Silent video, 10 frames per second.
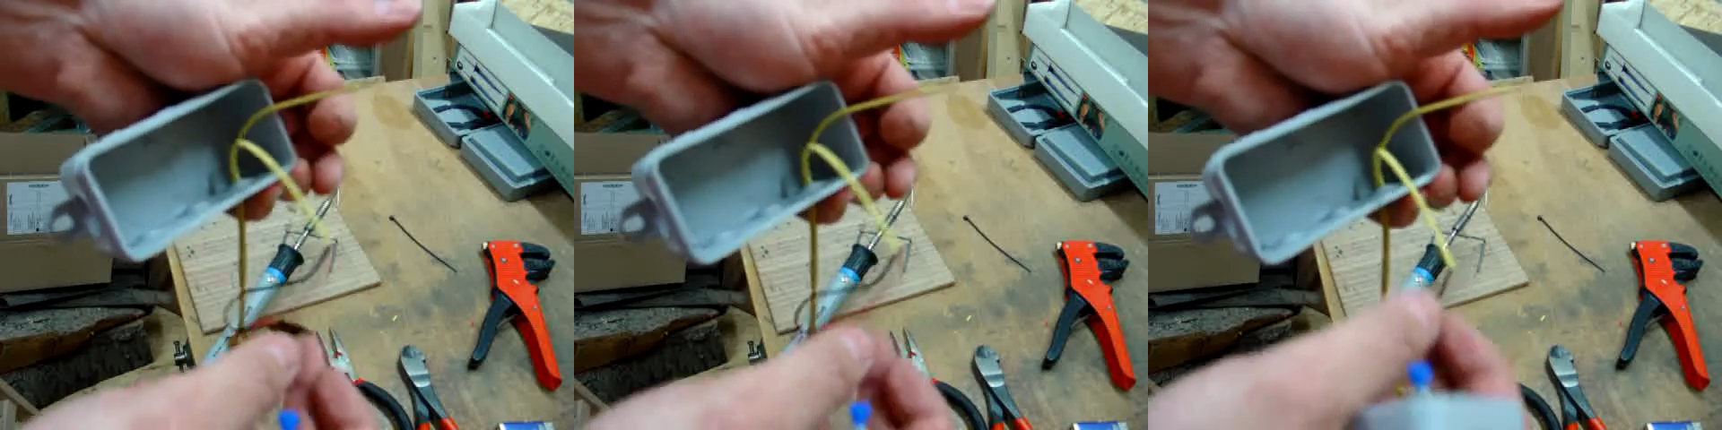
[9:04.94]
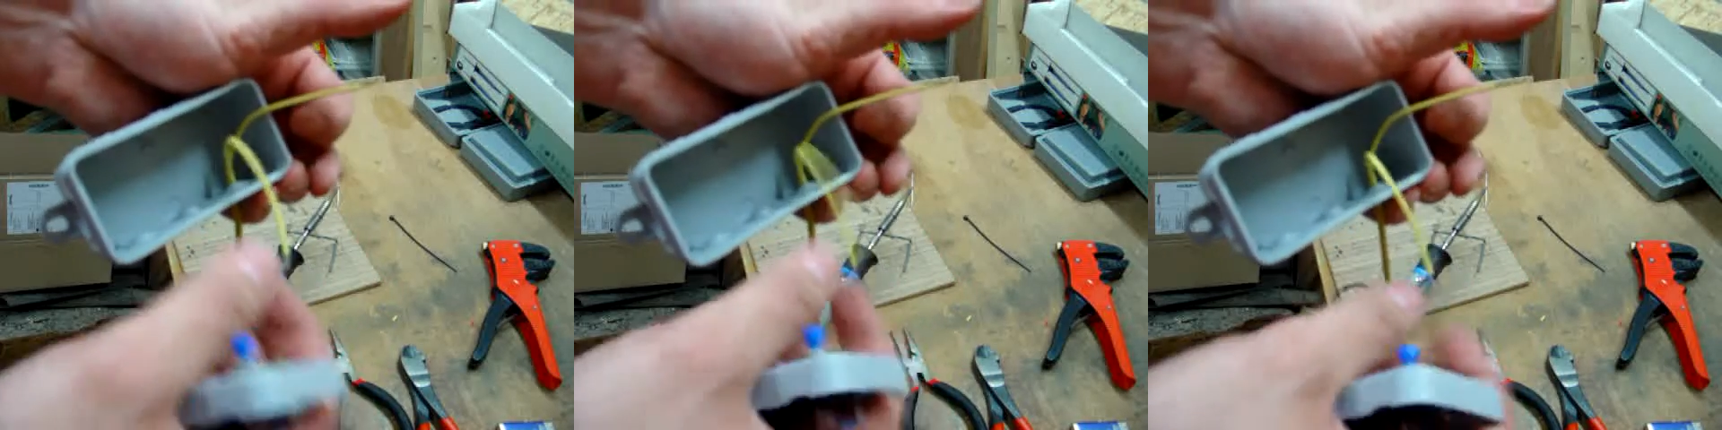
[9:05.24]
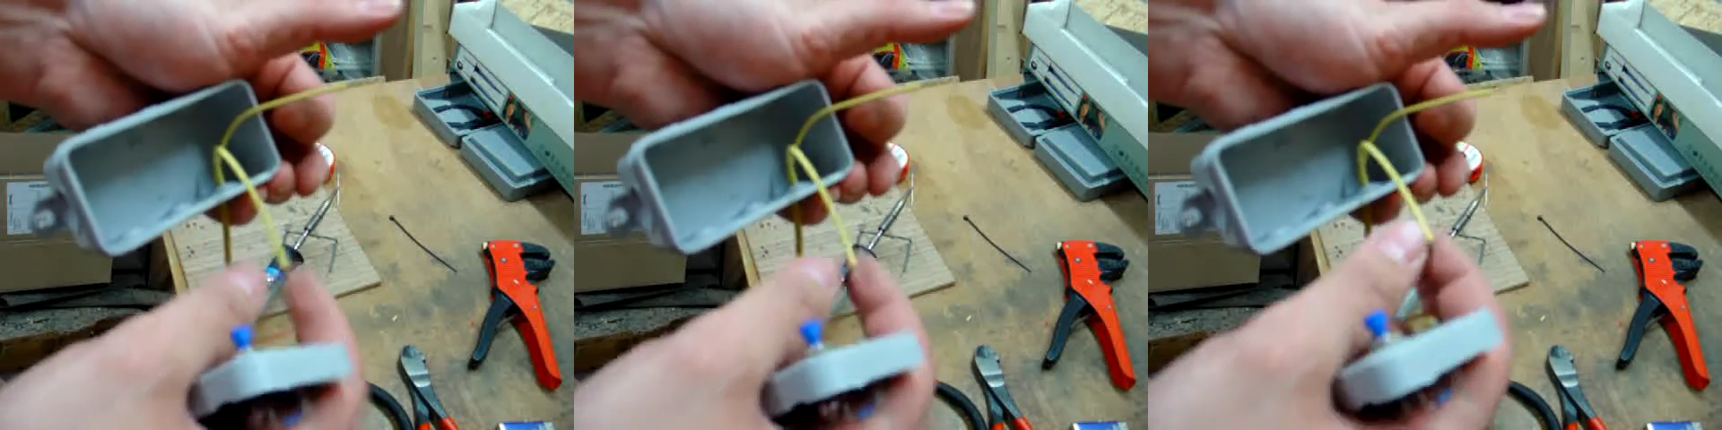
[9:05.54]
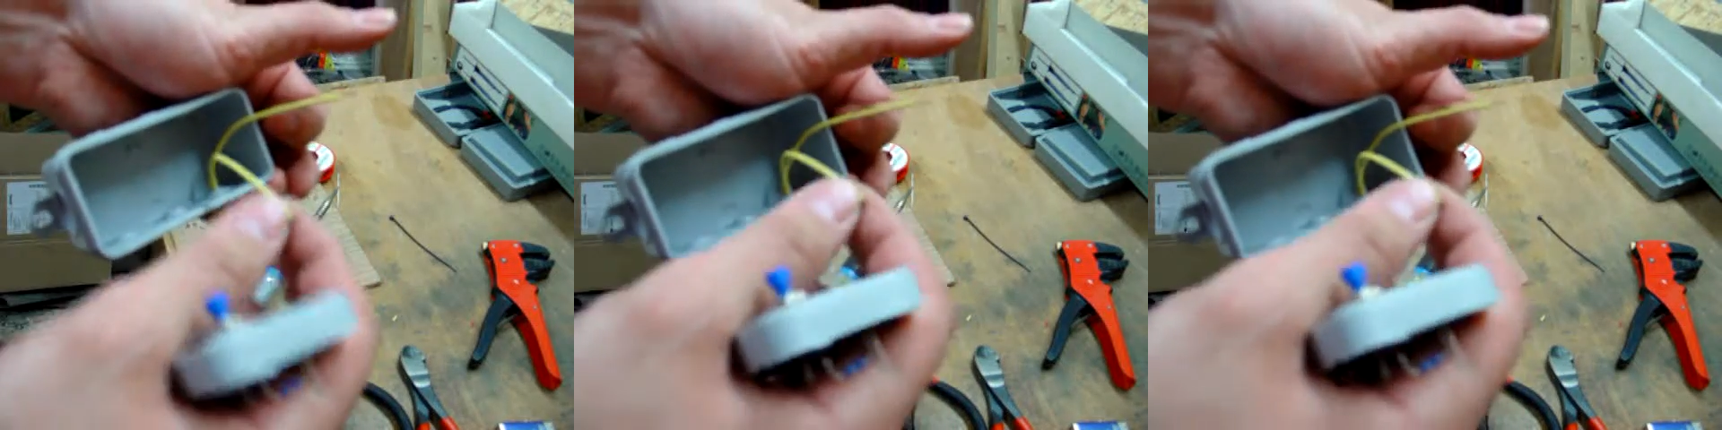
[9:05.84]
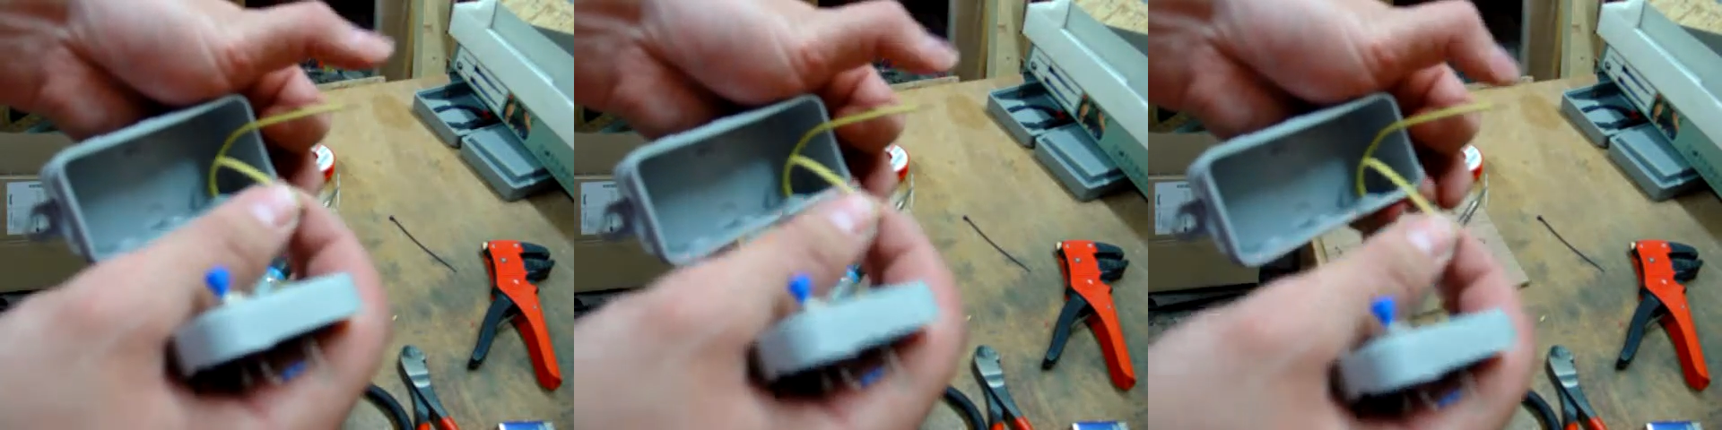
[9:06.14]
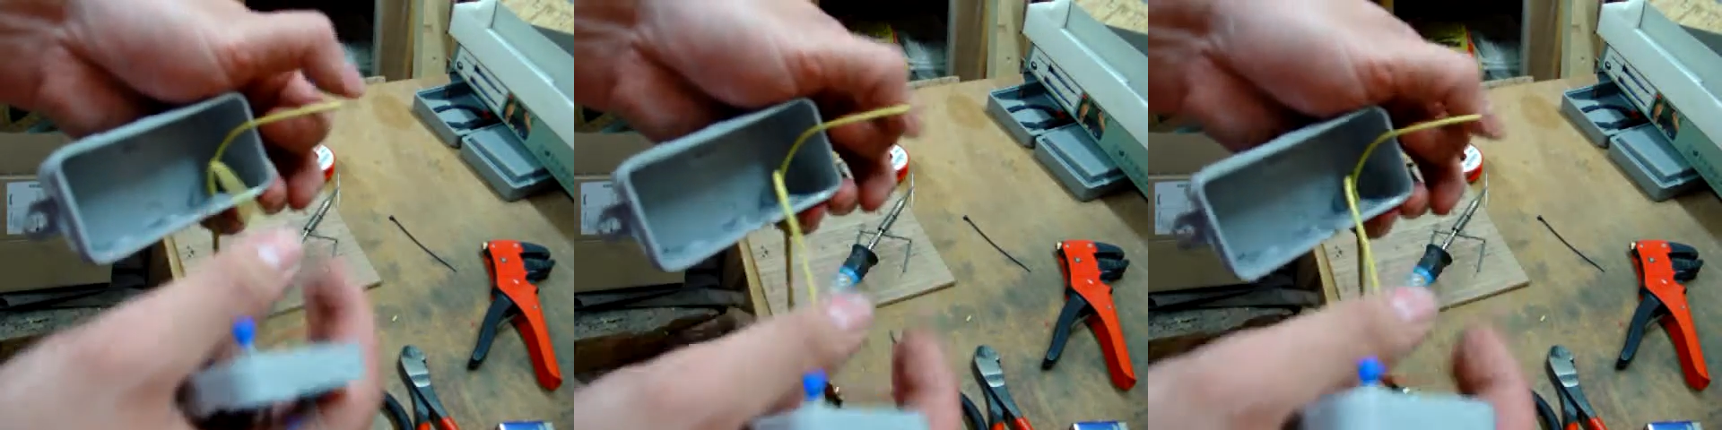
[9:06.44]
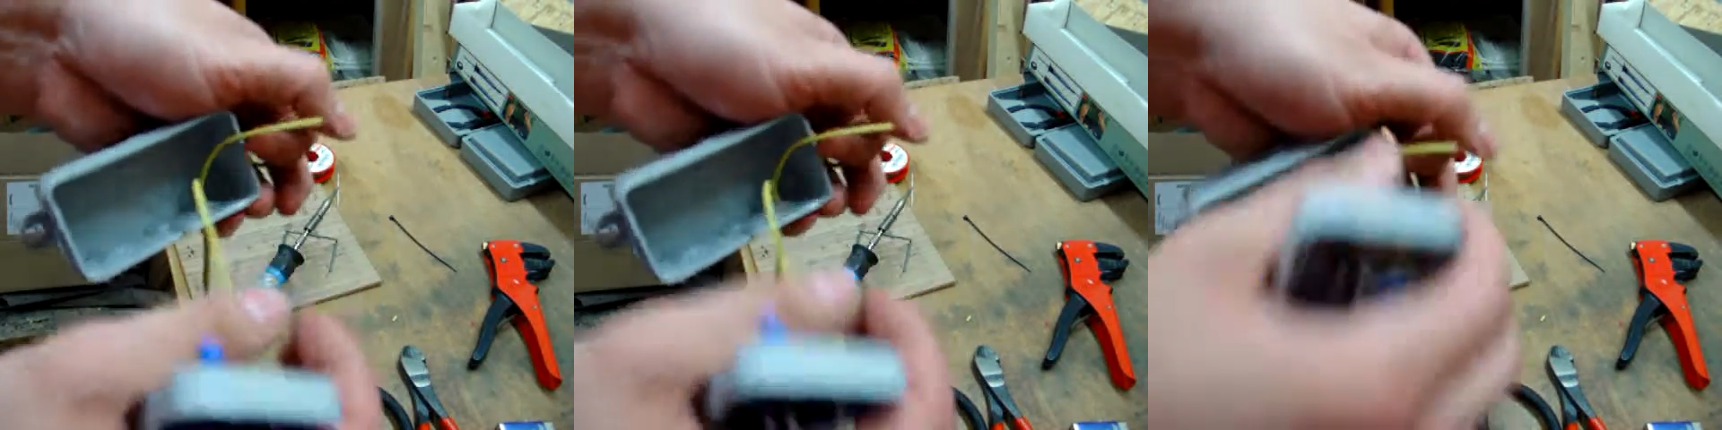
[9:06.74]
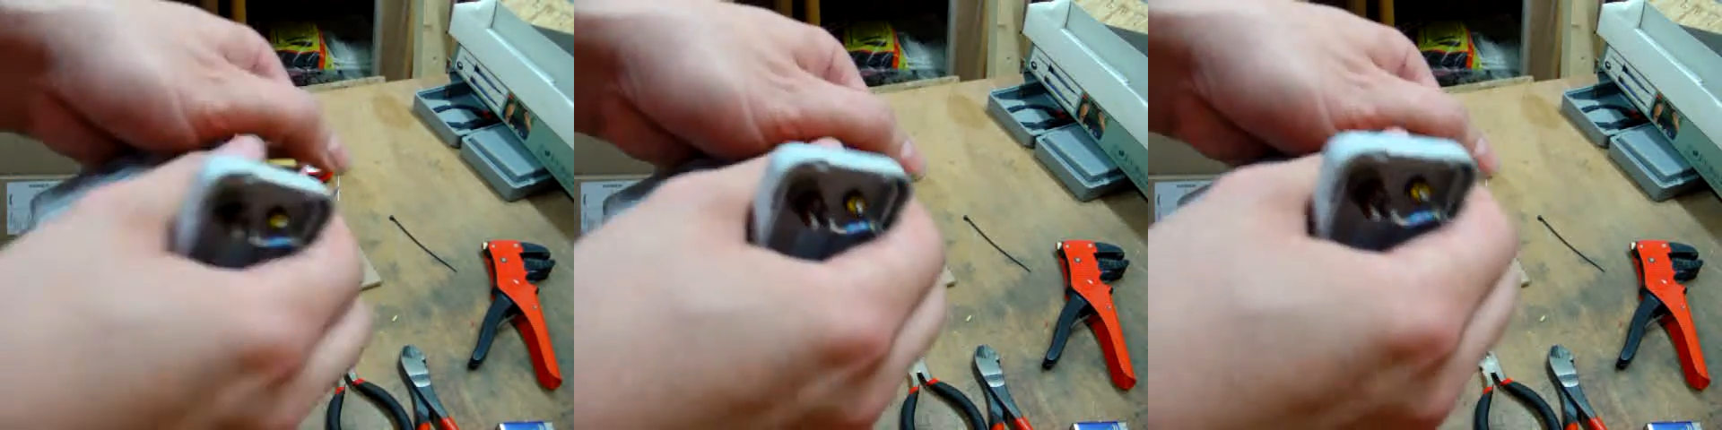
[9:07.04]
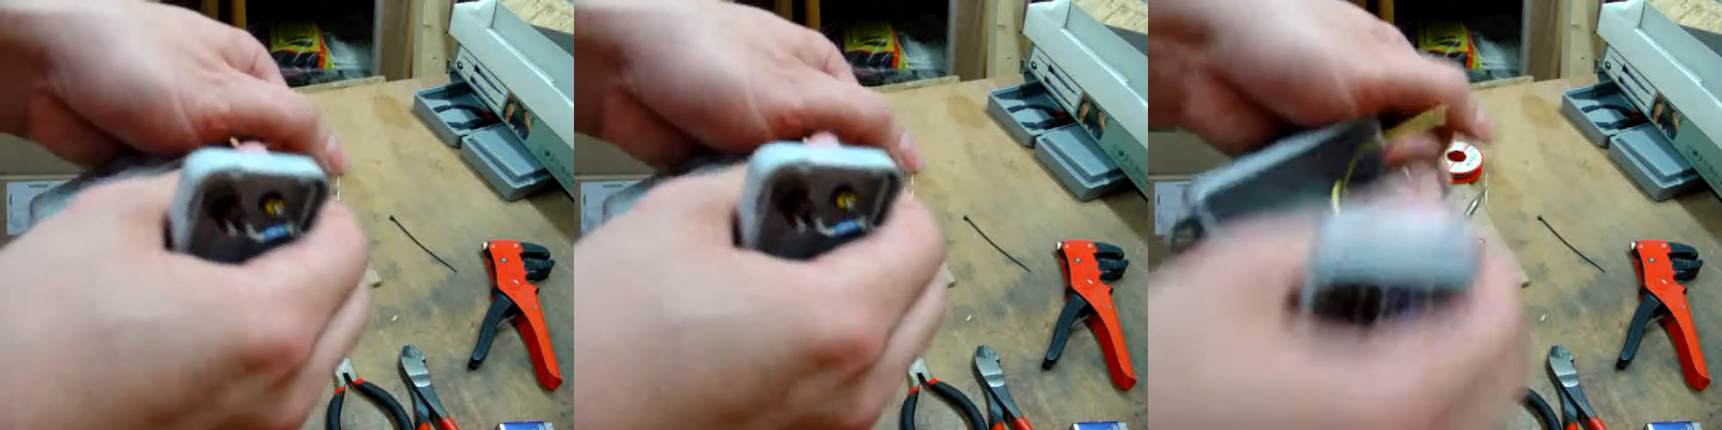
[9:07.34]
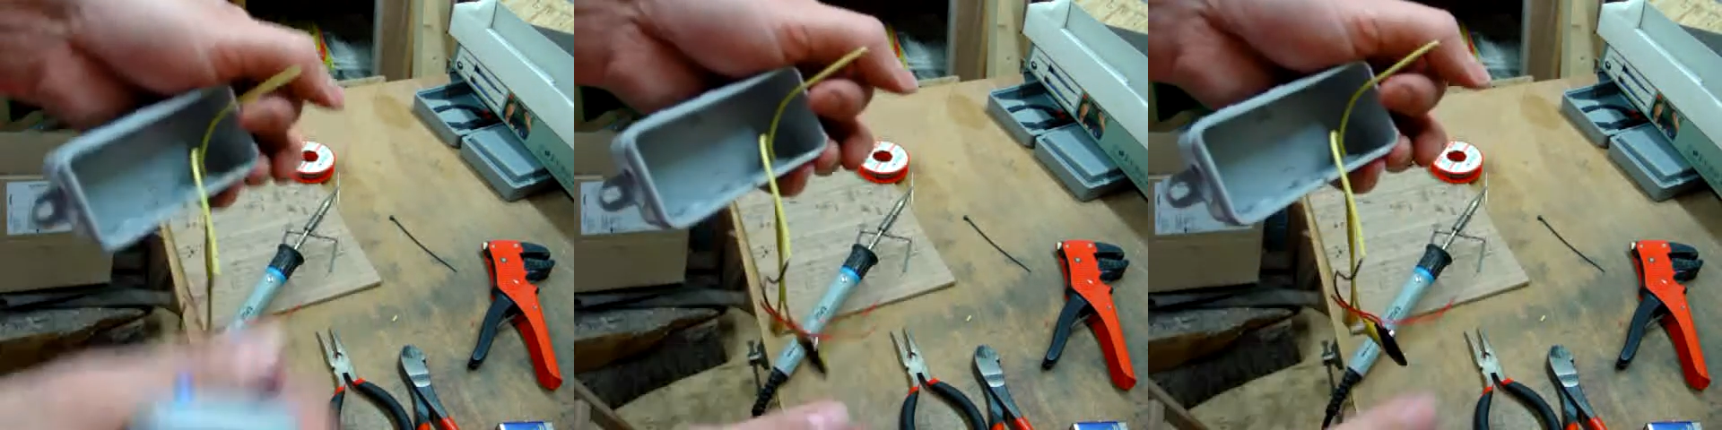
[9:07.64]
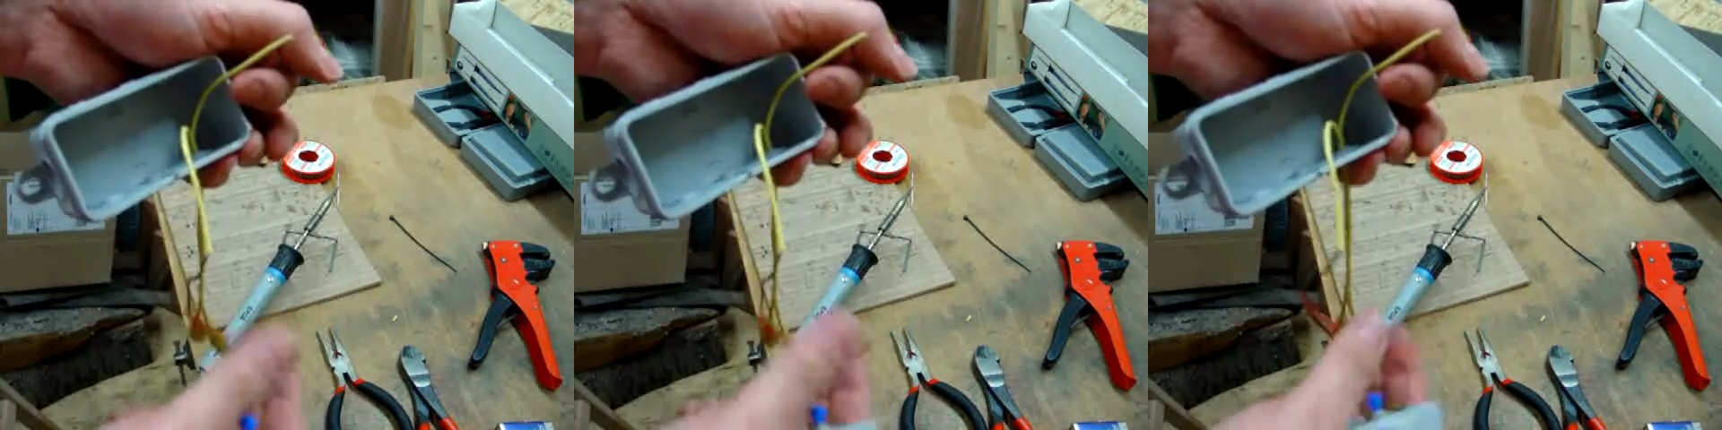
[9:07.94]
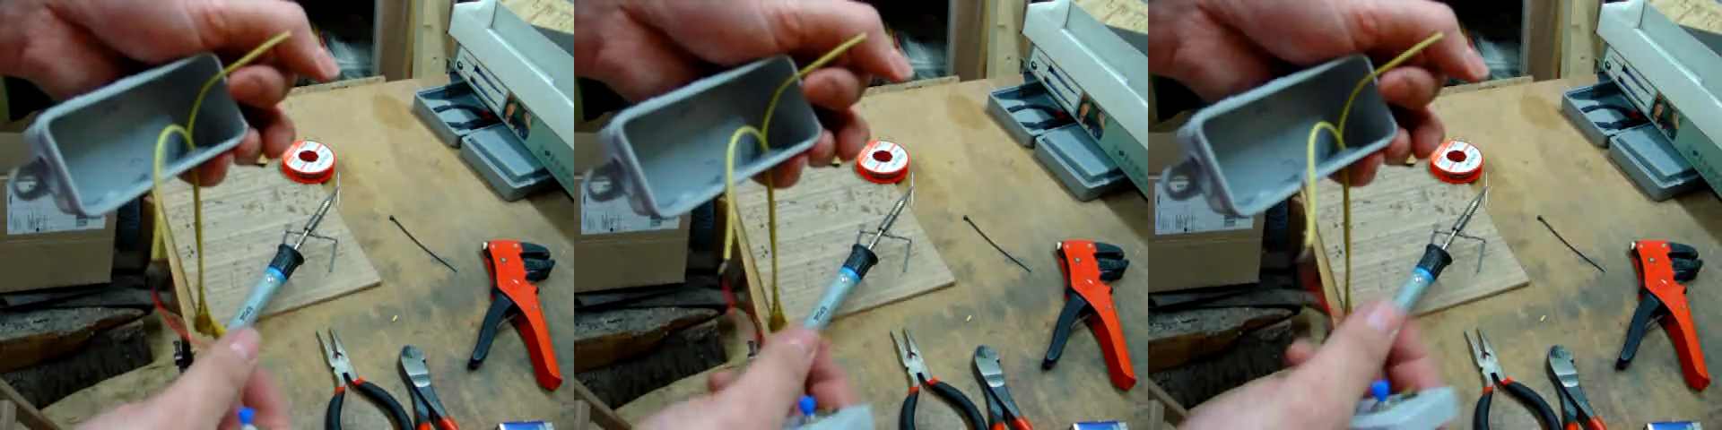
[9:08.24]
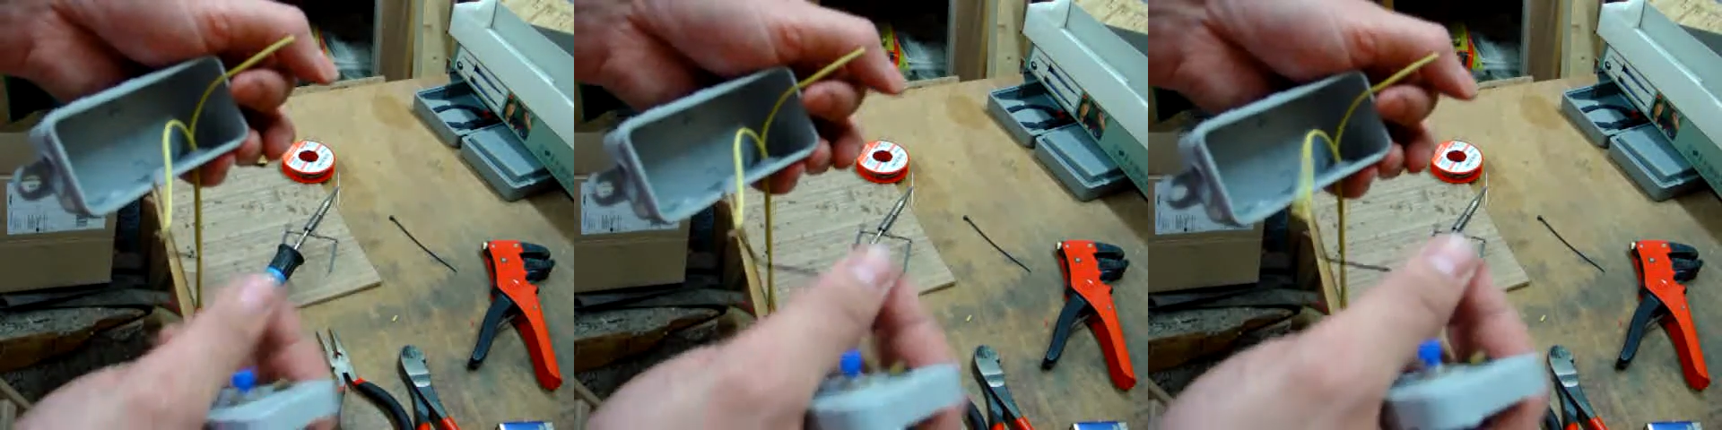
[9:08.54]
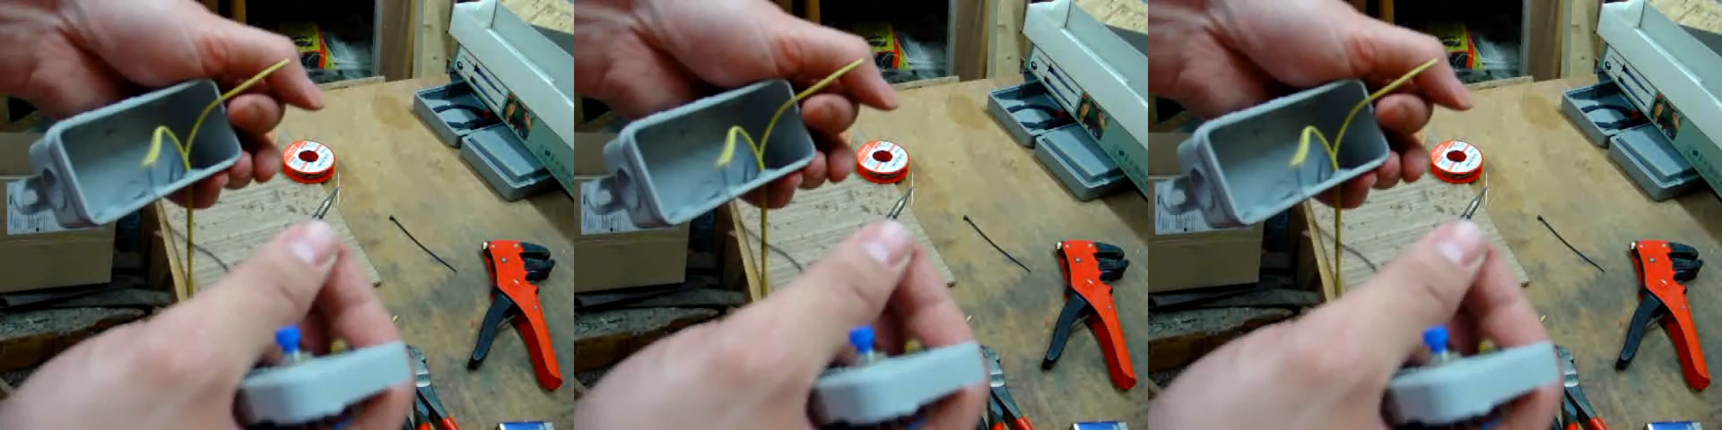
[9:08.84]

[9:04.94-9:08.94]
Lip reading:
(no speaker visible)